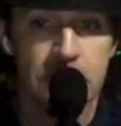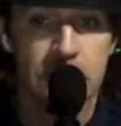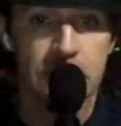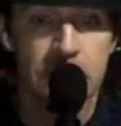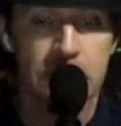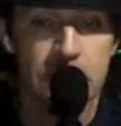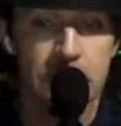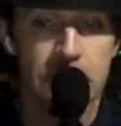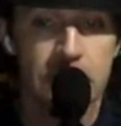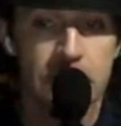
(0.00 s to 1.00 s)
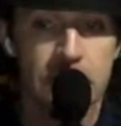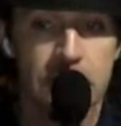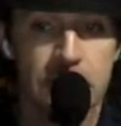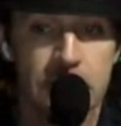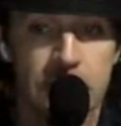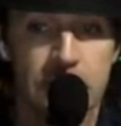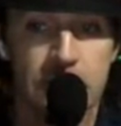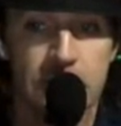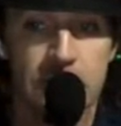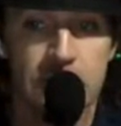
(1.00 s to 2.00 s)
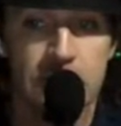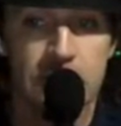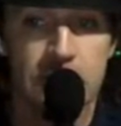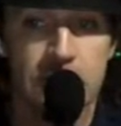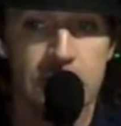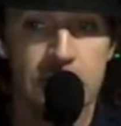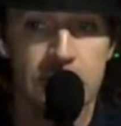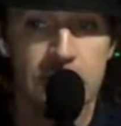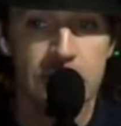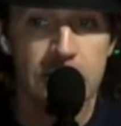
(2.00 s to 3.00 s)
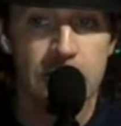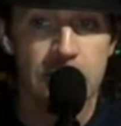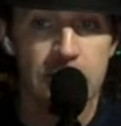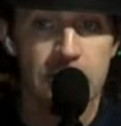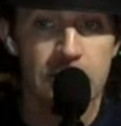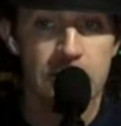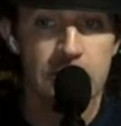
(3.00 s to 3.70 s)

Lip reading: This person isn't speaking.